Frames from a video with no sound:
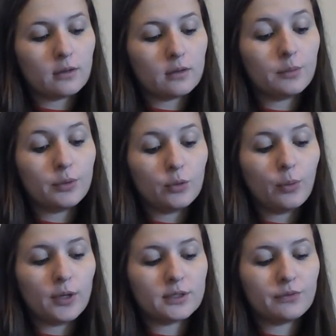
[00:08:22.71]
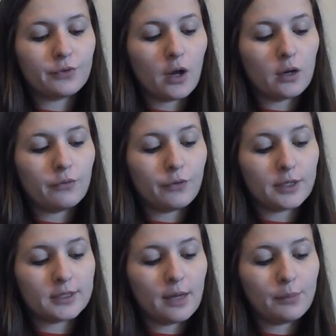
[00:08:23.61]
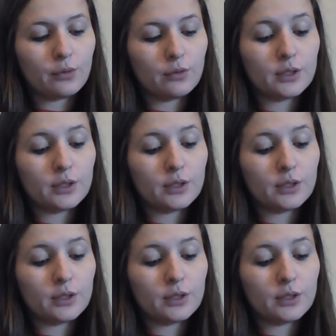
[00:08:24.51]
The blue poison frog, for example,